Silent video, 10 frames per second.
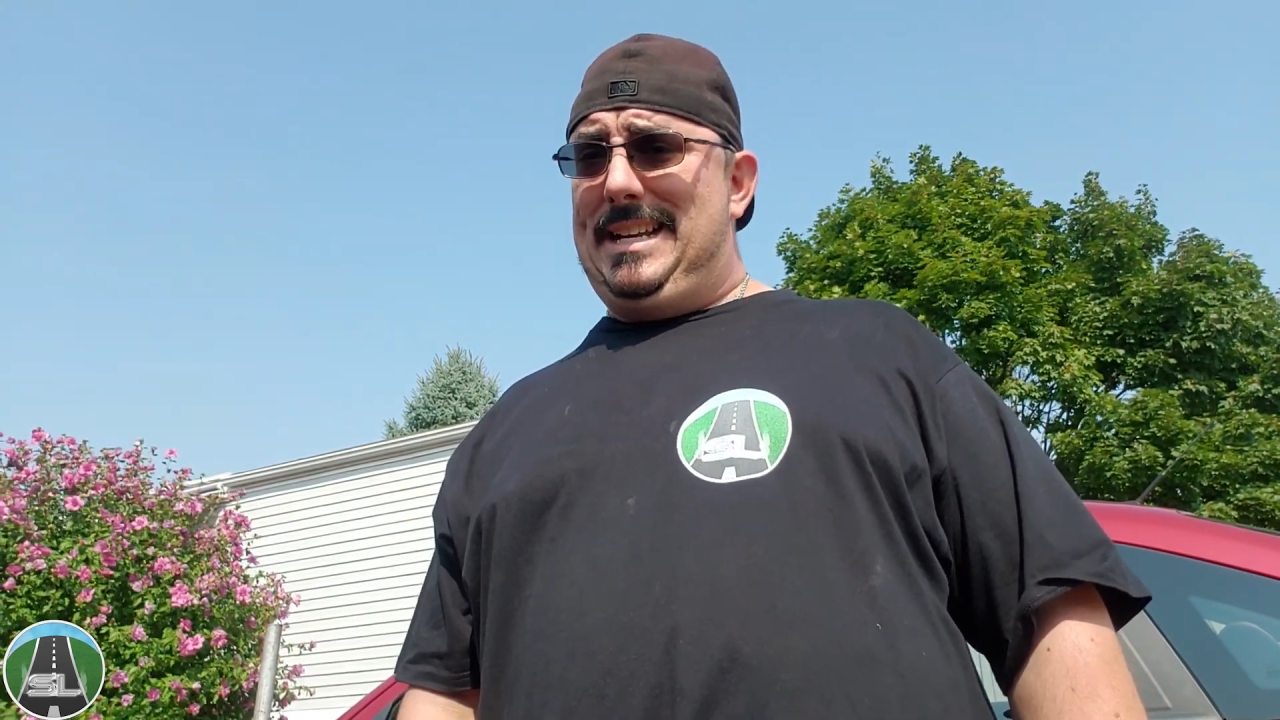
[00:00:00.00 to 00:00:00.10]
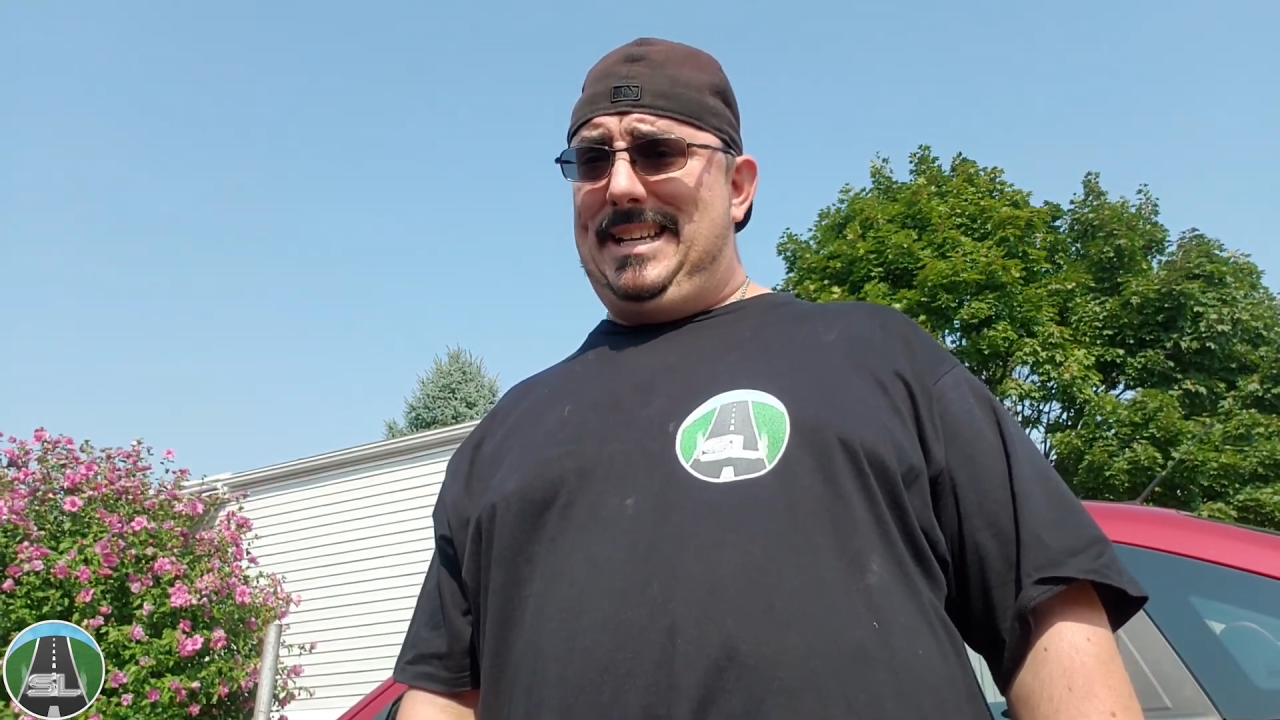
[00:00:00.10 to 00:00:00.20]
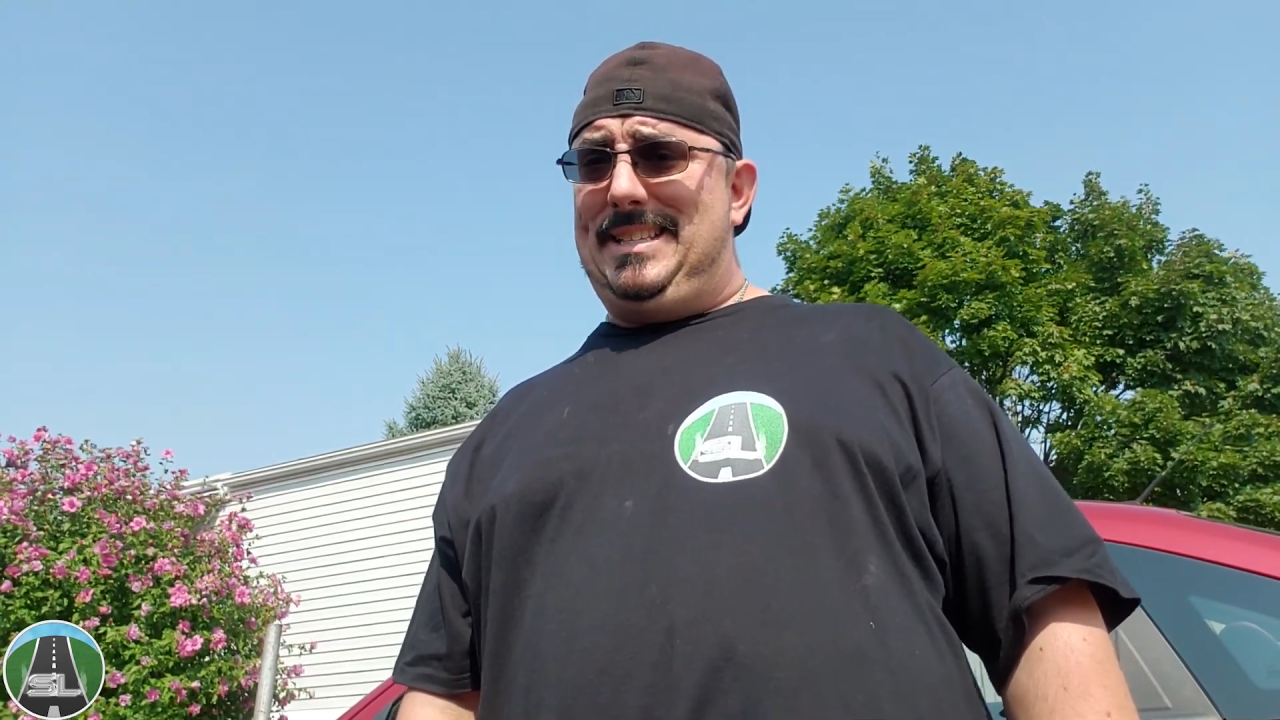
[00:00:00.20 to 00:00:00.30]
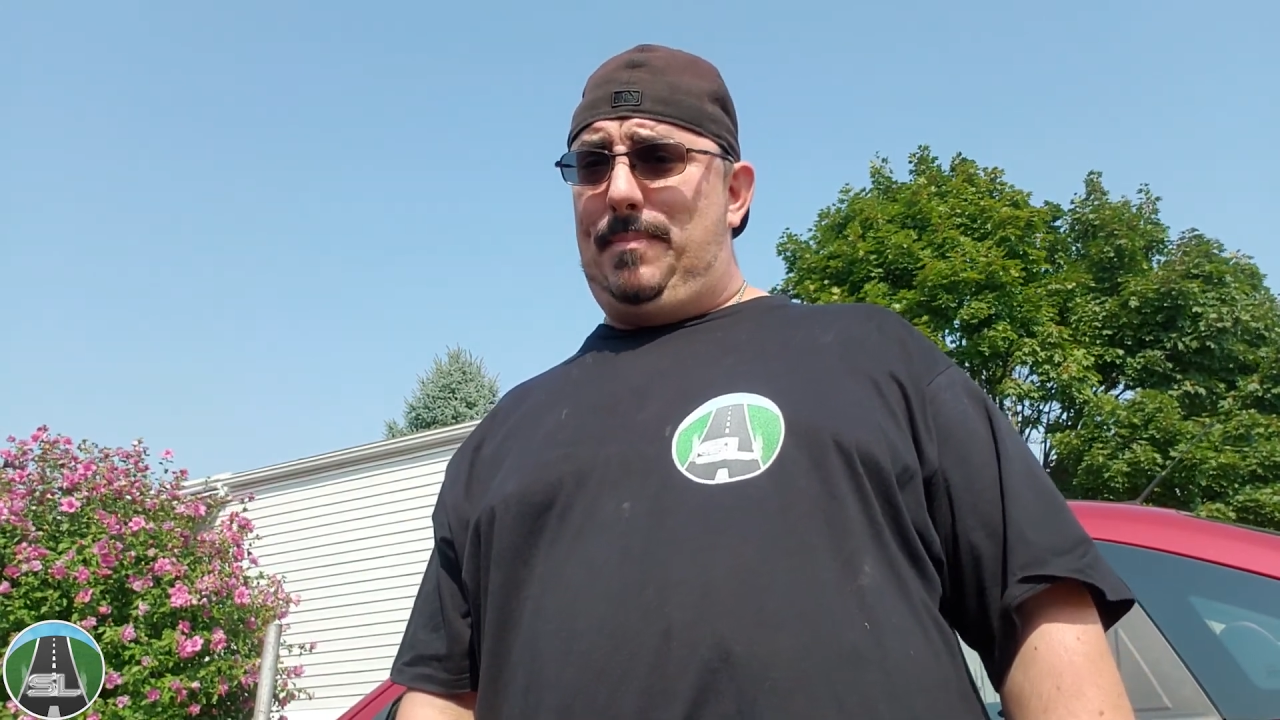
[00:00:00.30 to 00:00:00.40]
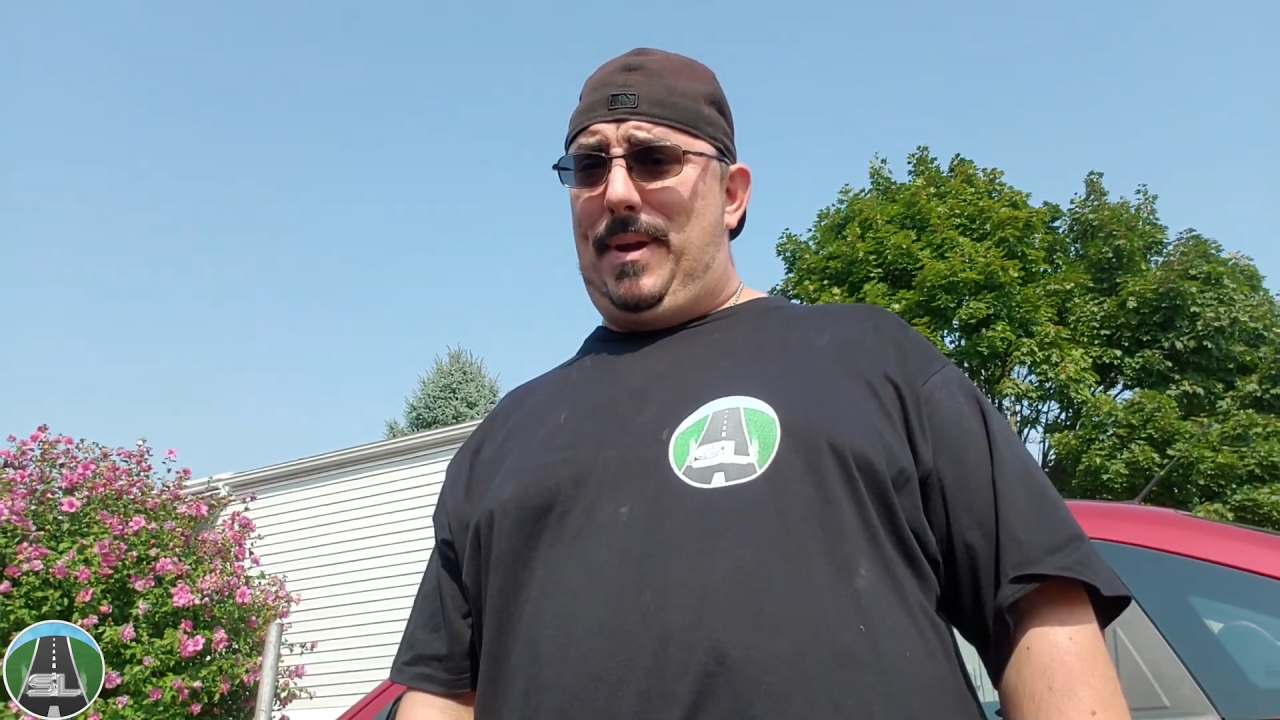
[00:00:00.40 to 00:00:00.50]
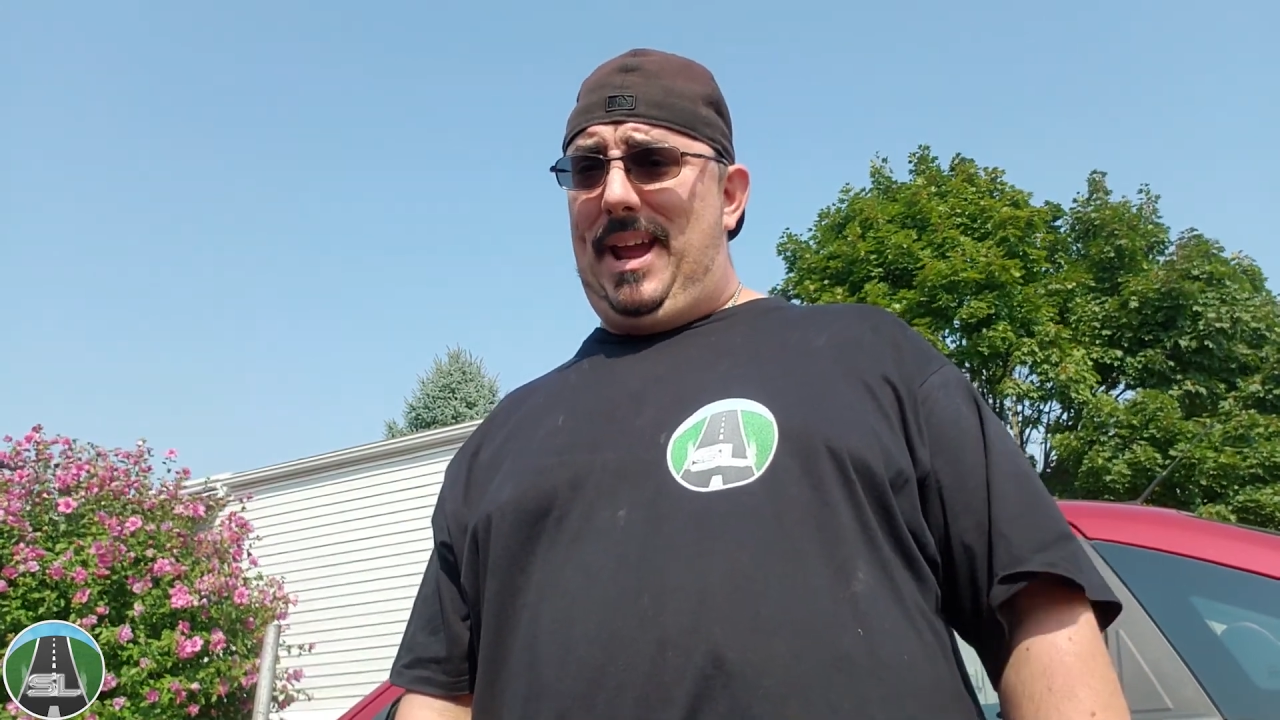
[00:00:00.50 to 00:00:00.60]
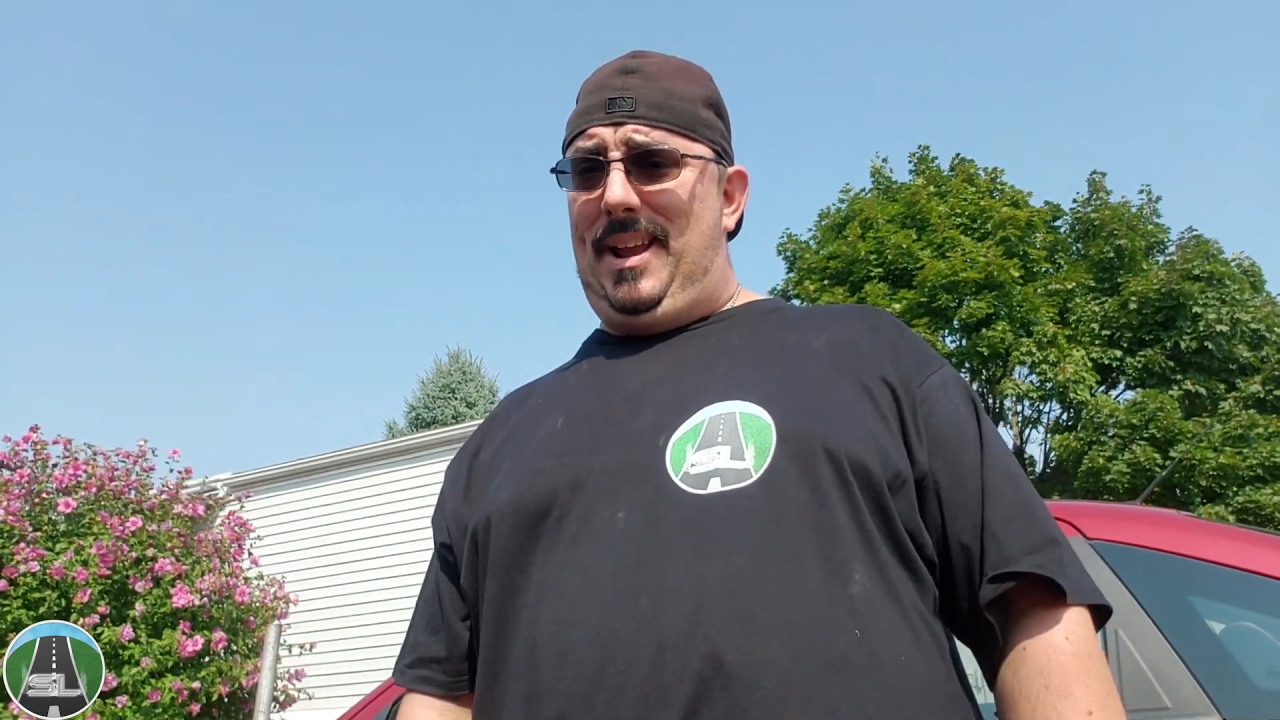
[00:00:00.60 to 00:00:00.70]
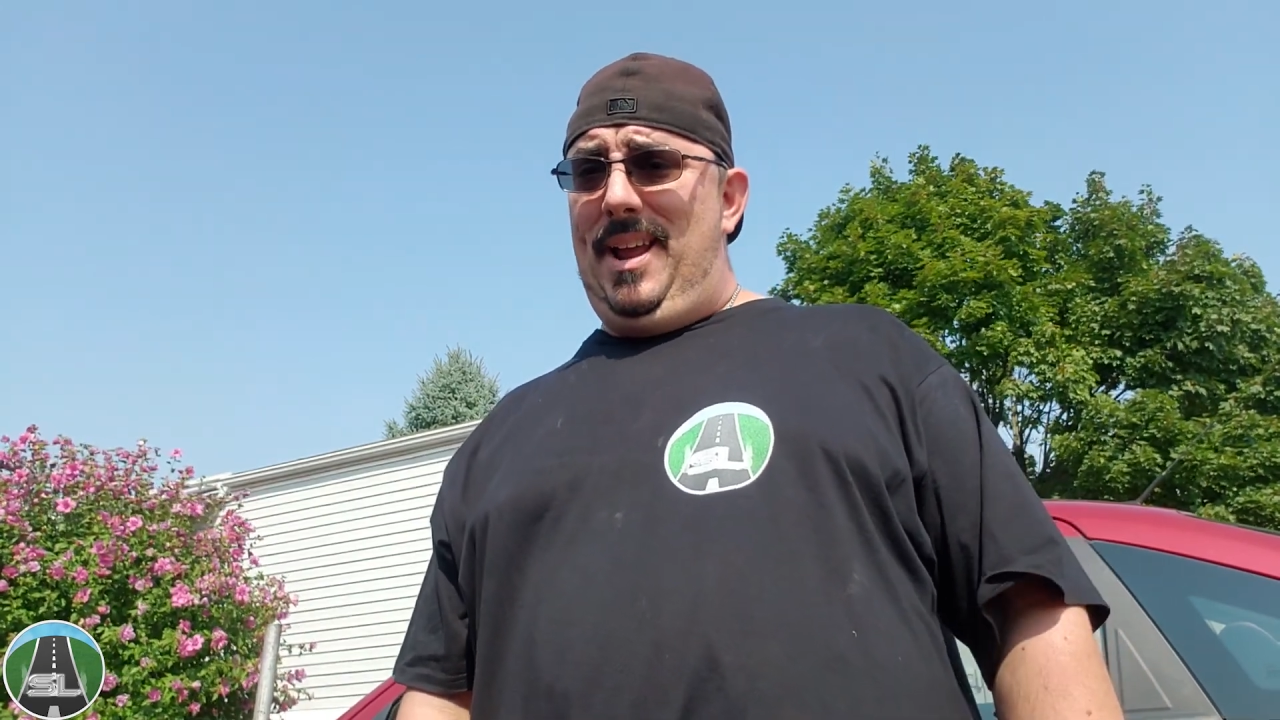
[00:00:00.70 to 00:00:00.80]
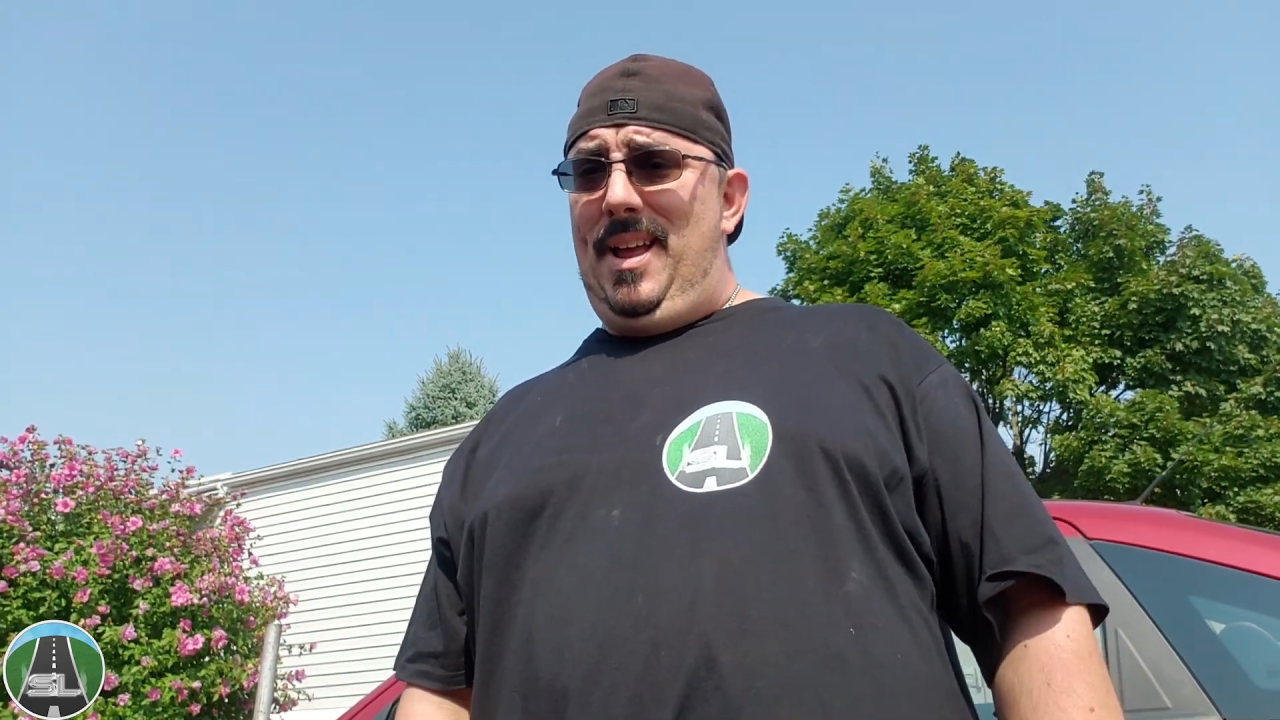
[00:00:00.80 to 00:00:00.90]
anticipate